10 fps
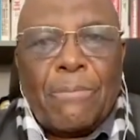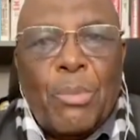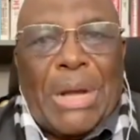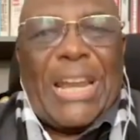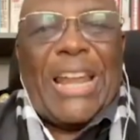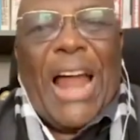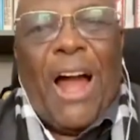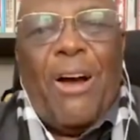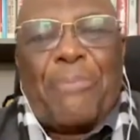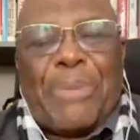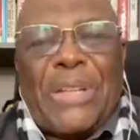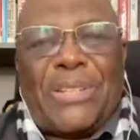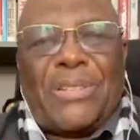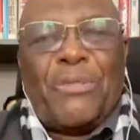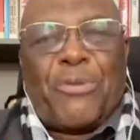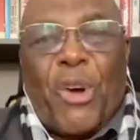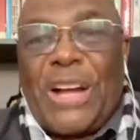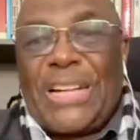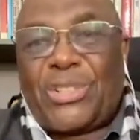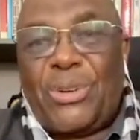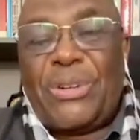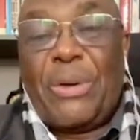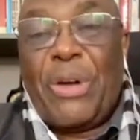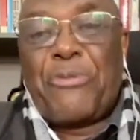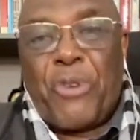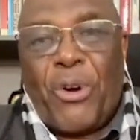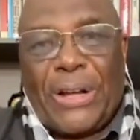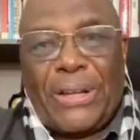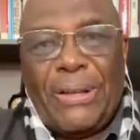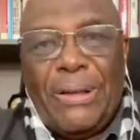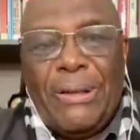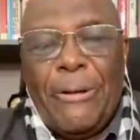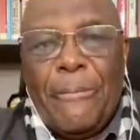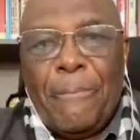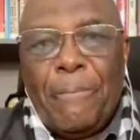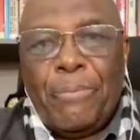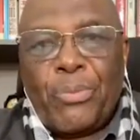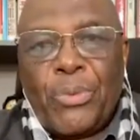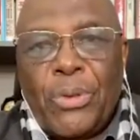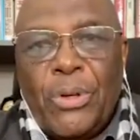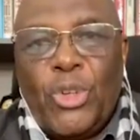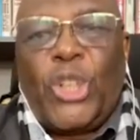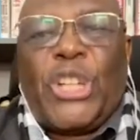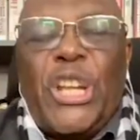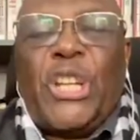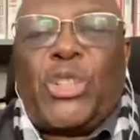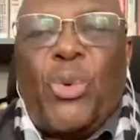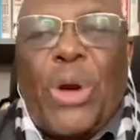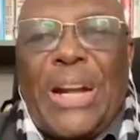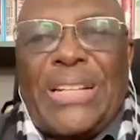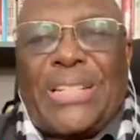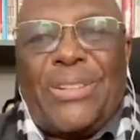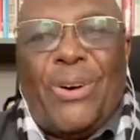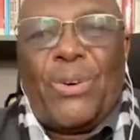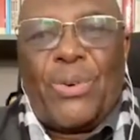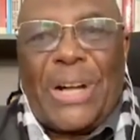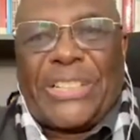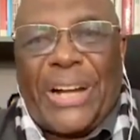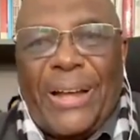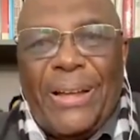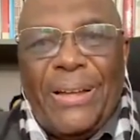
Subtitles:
But now, please, focus on the way forward. Don't issue warrants on Russia,